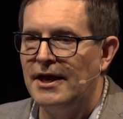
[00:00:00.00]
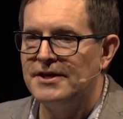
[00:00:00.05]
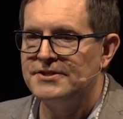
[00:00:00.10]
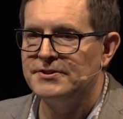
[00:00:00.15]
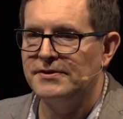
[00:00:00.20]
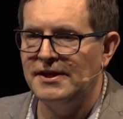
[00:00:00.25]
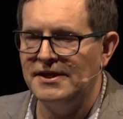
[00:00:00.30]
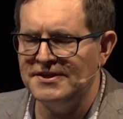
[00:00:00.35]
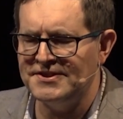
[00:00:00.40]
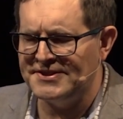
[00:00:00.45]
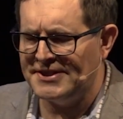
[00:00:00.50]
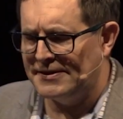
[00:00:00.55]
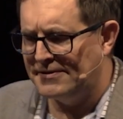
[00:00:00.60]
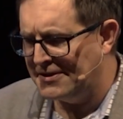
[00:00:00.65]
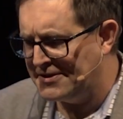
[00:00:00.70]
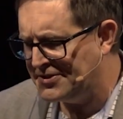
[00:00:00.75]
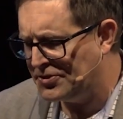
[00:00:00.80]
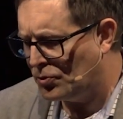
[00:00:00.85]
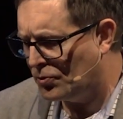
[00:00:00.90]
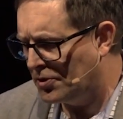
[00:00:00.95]
So he said,
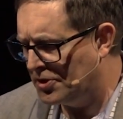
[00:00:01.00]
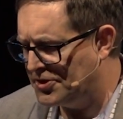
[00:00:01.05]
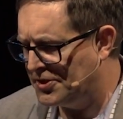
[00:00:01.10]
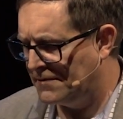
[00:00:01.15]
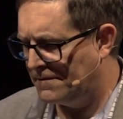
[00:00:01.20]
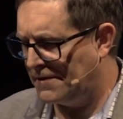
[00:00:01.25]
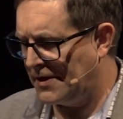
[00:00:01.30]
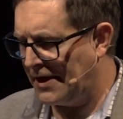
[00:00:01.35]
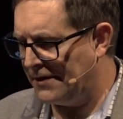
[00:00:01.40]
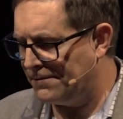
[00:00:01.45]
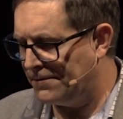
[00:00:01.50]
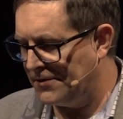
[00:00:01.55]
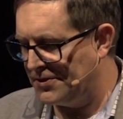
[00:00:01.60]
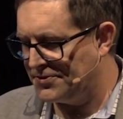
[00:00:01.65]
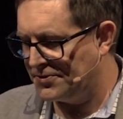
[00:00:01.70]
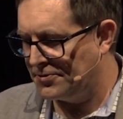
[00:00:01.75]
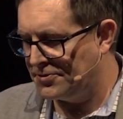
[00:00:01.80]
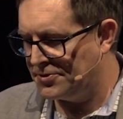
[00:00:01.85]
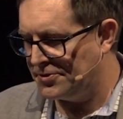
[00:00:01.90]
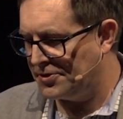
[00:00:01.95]
this origin of life
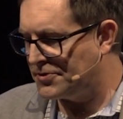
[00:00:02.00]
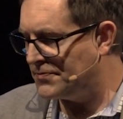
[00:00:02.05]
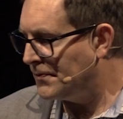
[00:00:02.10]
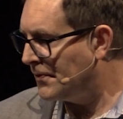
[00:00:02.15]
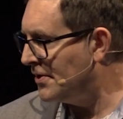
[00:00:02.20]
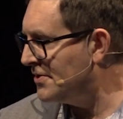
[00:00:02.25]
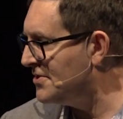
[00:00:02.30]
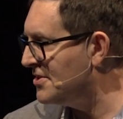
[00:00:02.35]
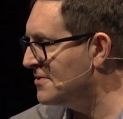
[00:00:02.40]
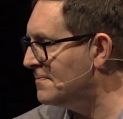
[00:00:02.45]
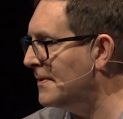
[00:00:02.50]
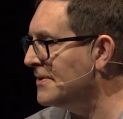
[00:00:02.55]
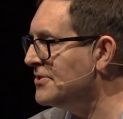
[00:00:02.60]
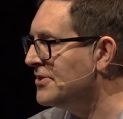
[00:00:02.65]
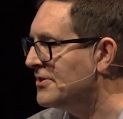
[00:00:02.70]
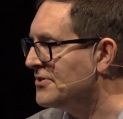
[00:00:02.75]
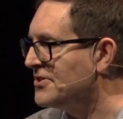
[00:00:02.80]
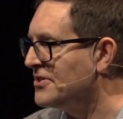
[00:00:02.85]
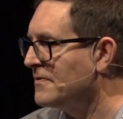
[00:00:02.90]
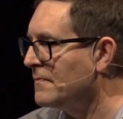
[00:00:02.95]
research looks very
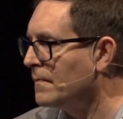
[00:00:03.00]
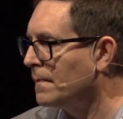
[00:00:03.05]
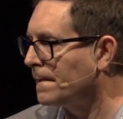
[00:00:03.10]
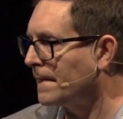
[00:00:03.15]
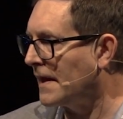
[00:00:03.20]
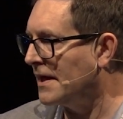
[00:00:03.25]
suspicious.